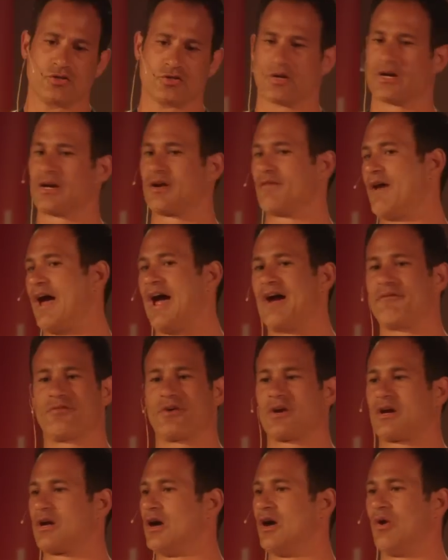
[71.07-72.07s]
drink of
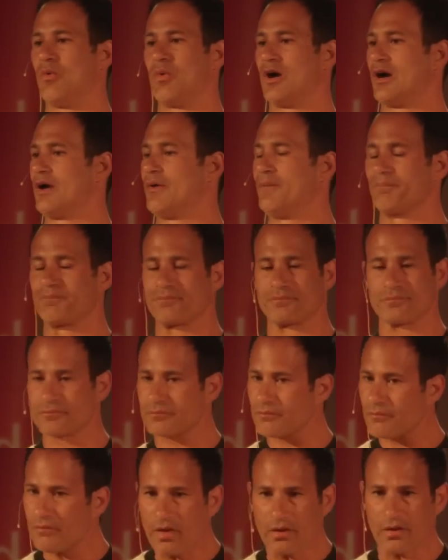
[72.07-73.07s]
Africa, where
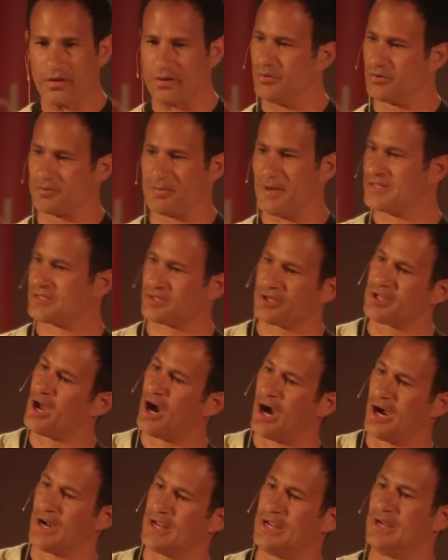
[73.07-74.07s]
it was basically
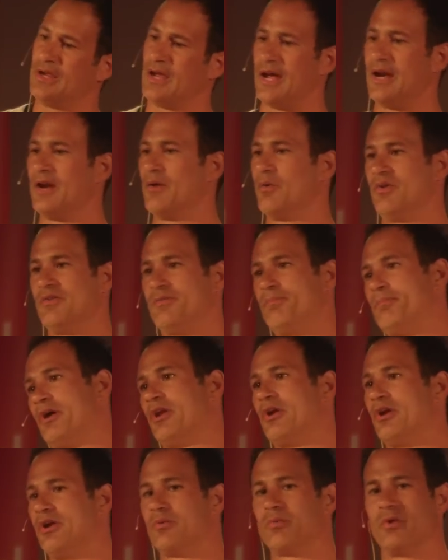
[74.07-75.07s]
honey and it was
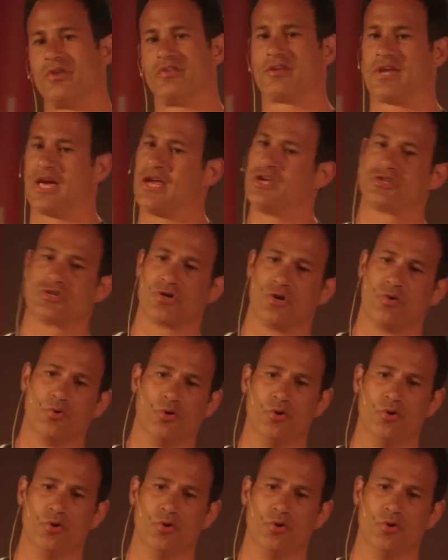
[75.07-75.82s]
bittered with gesho